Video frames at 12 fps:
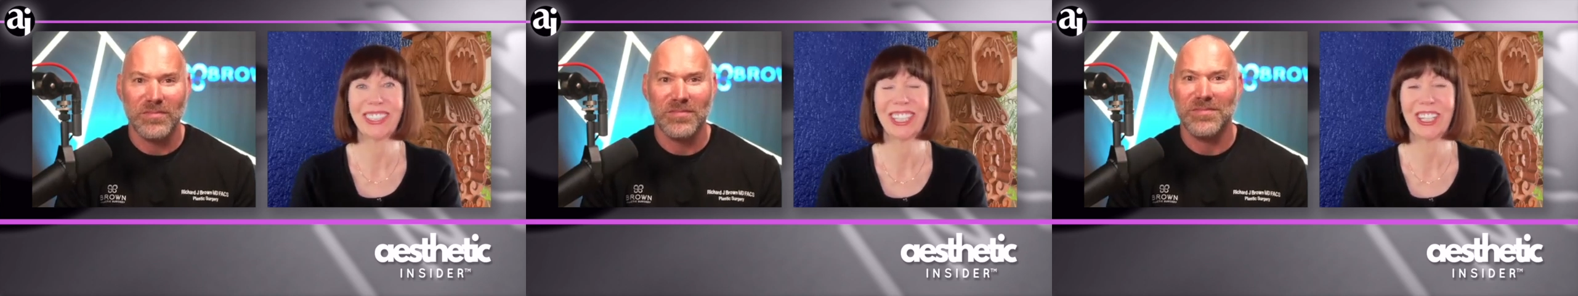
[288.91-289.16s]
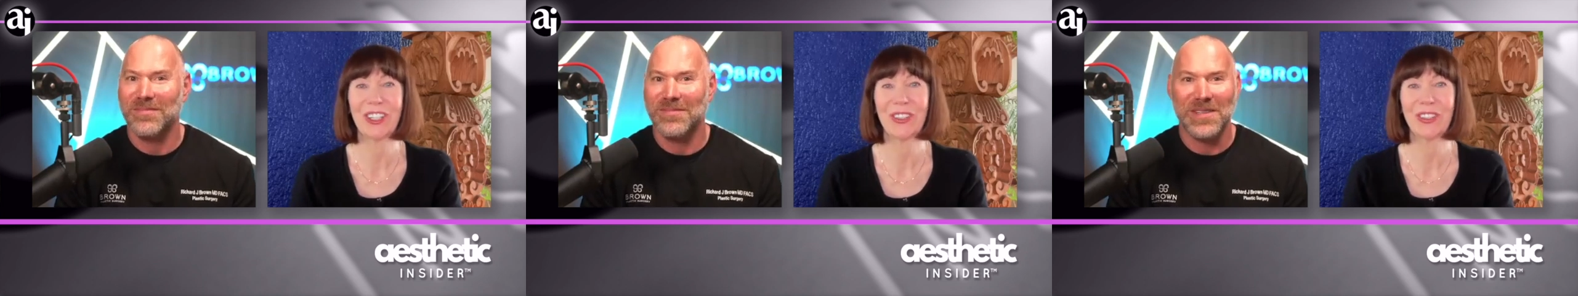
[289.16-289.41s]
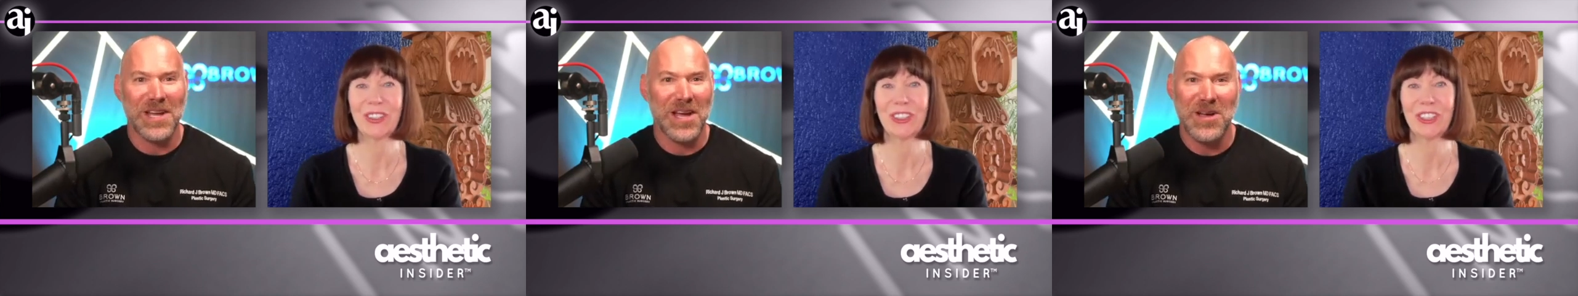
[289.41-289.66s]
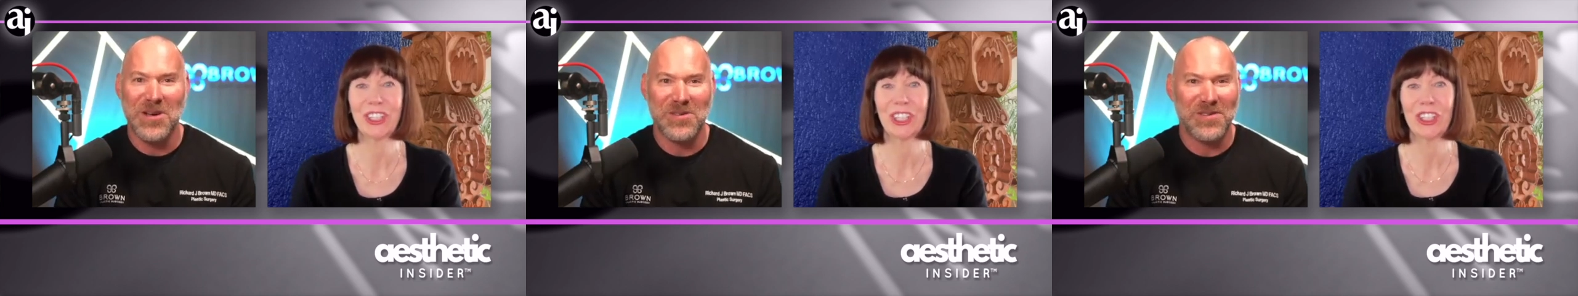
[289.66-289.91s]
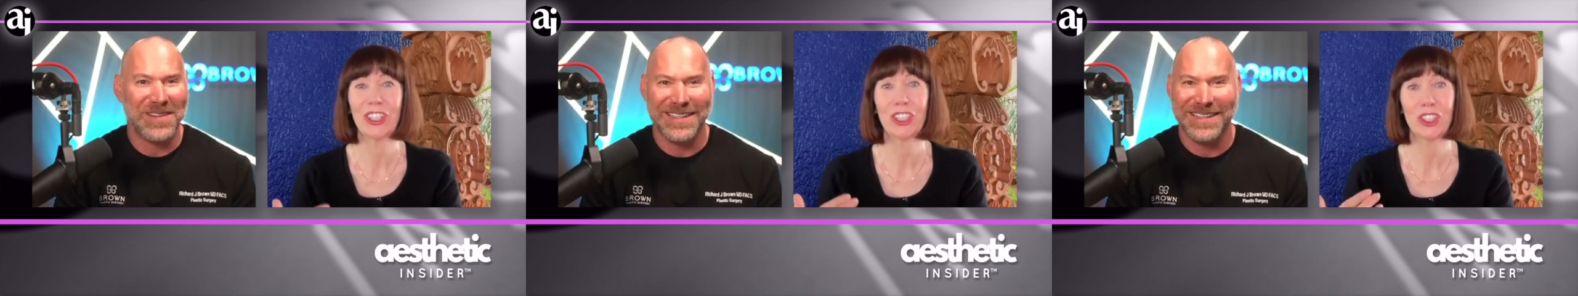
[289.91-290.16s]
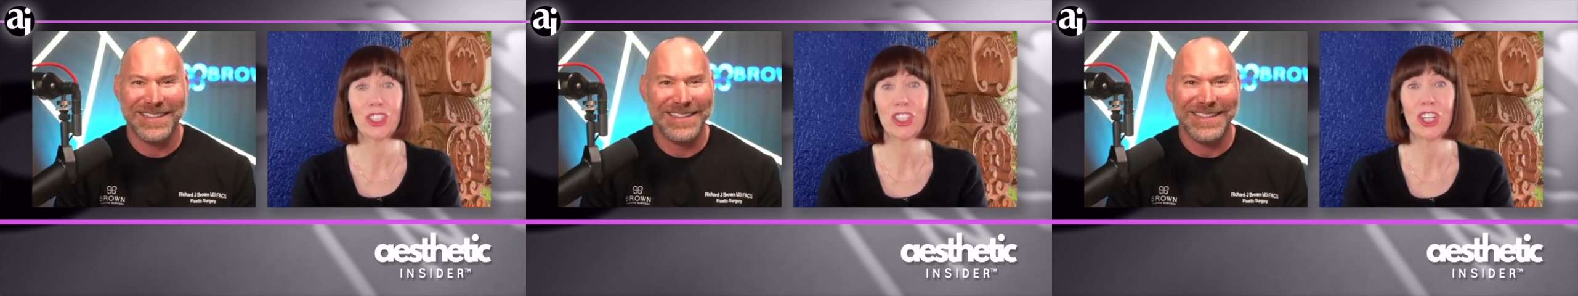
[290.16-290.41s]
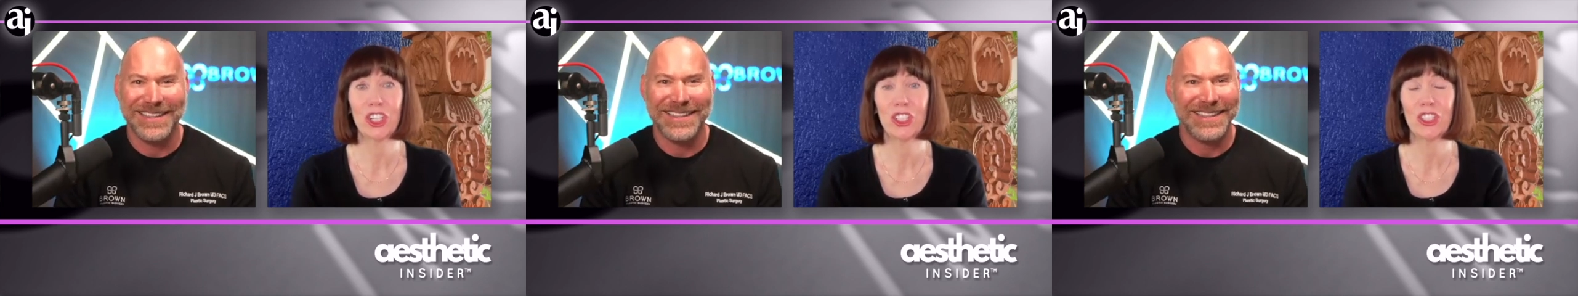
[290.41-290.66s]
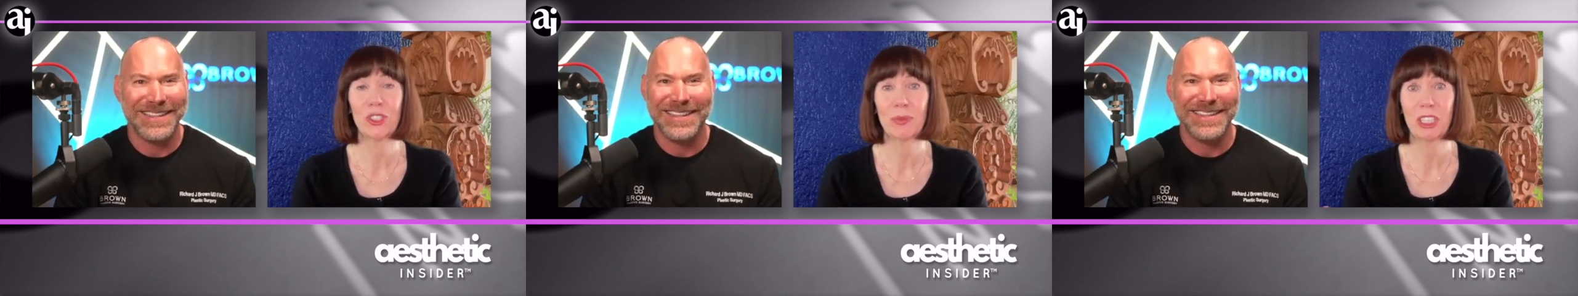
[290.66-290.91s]
Speaker 1: You know, you're just
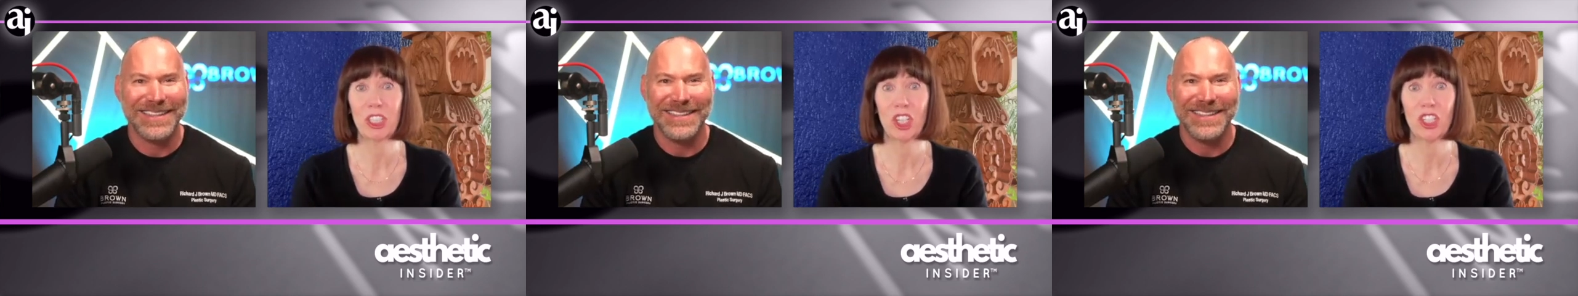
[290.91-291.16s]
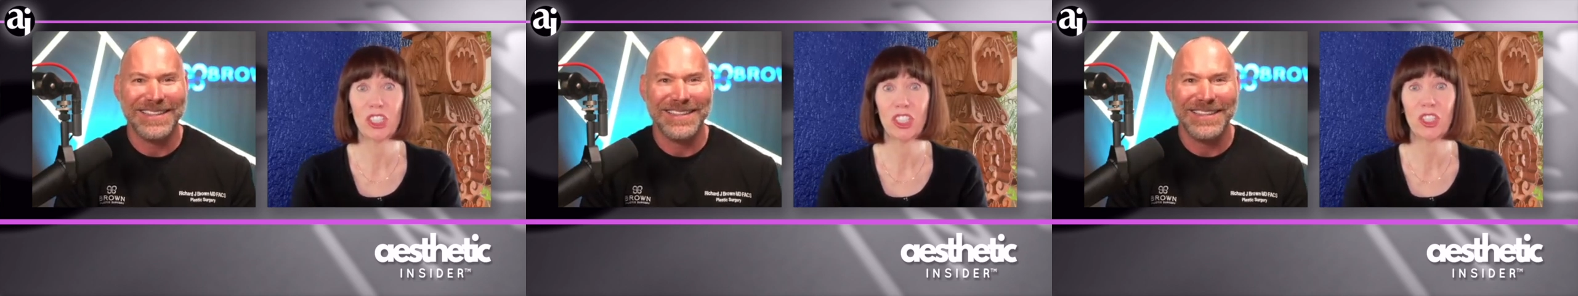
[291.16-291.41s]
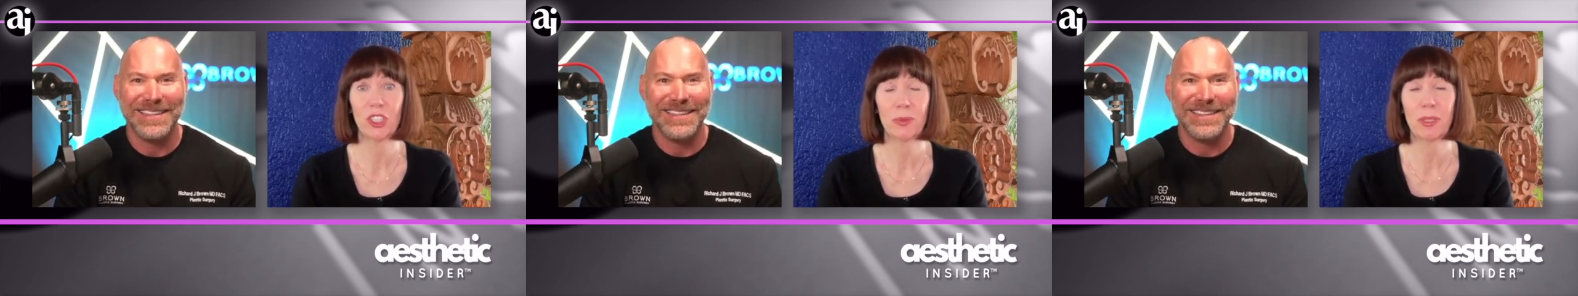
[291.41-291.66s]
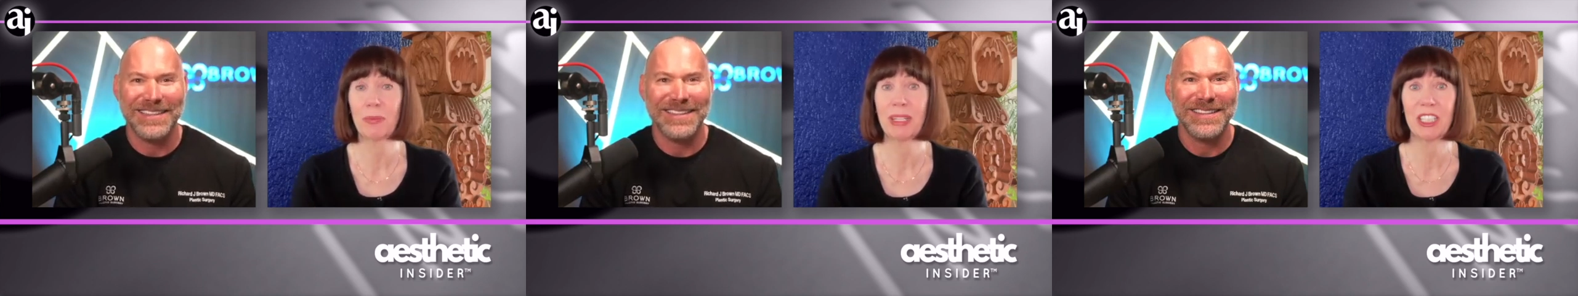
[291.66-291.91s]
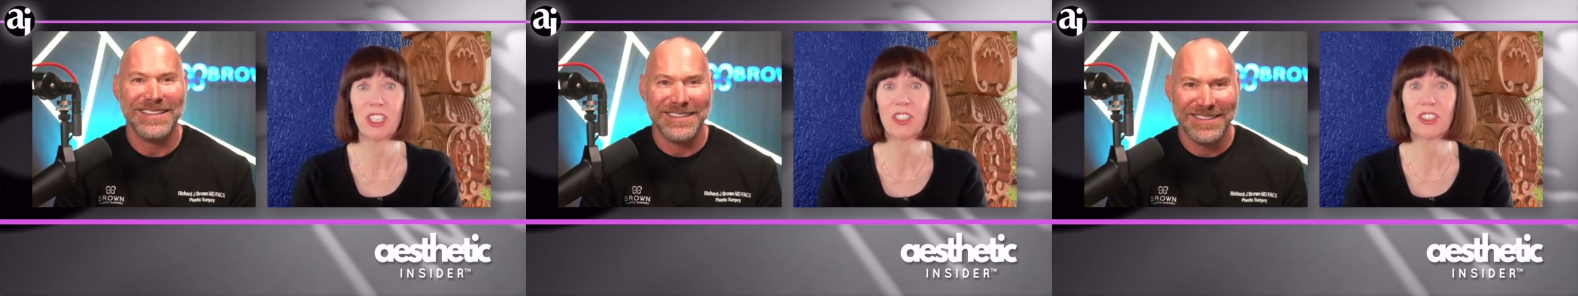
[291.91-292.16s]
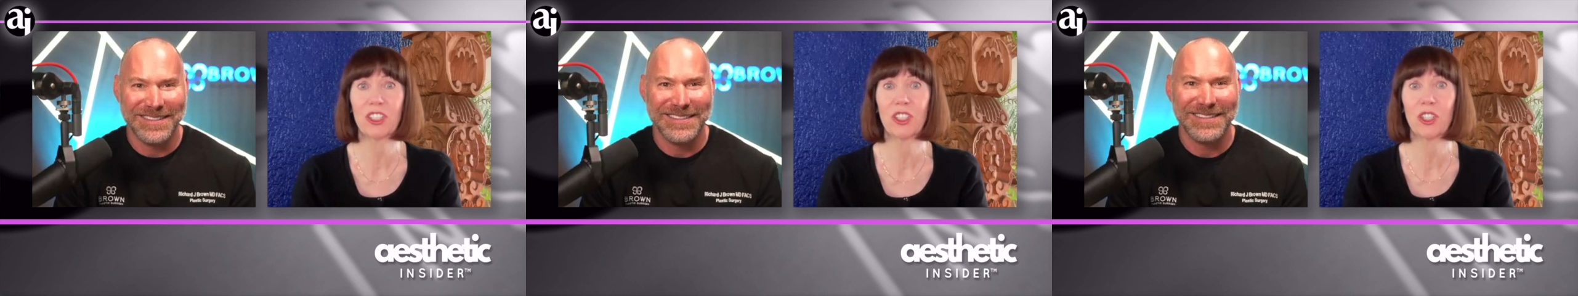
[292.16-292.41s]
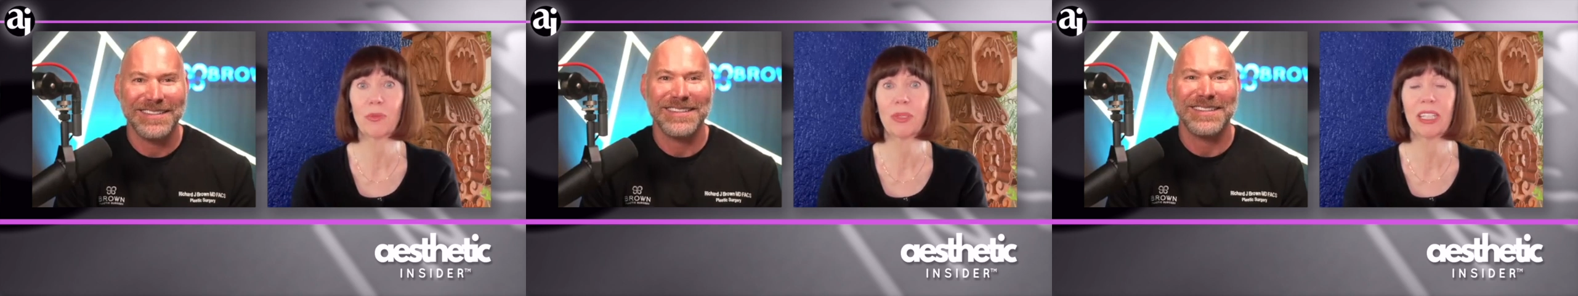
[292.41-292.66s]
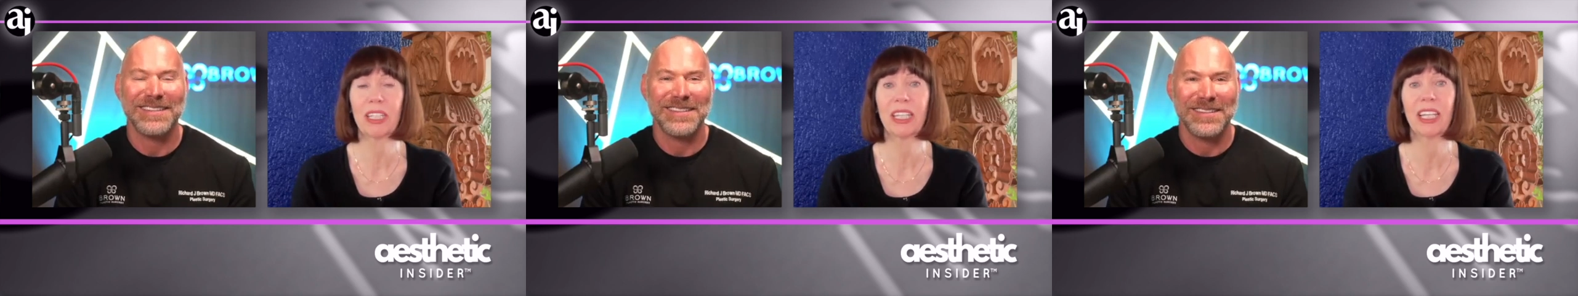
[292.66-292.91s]
taught to be a doctor, to be the best doctor you can
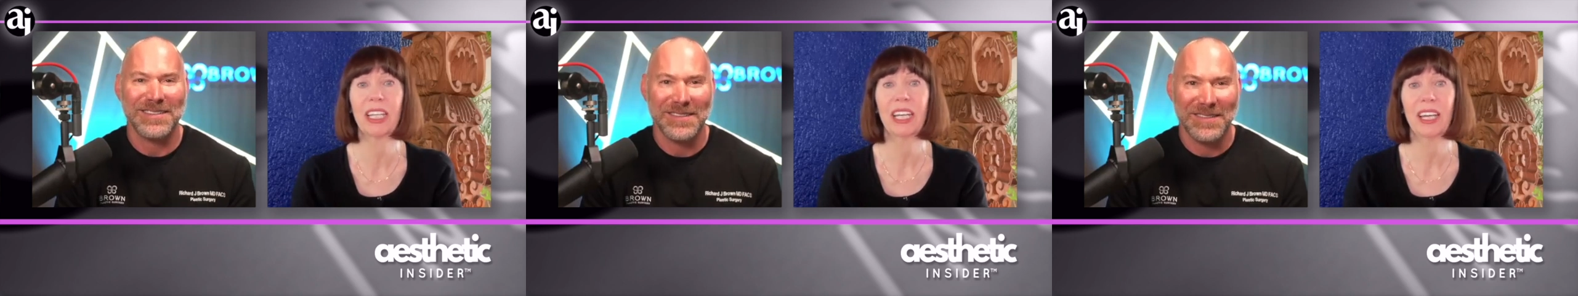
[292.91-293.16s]
be,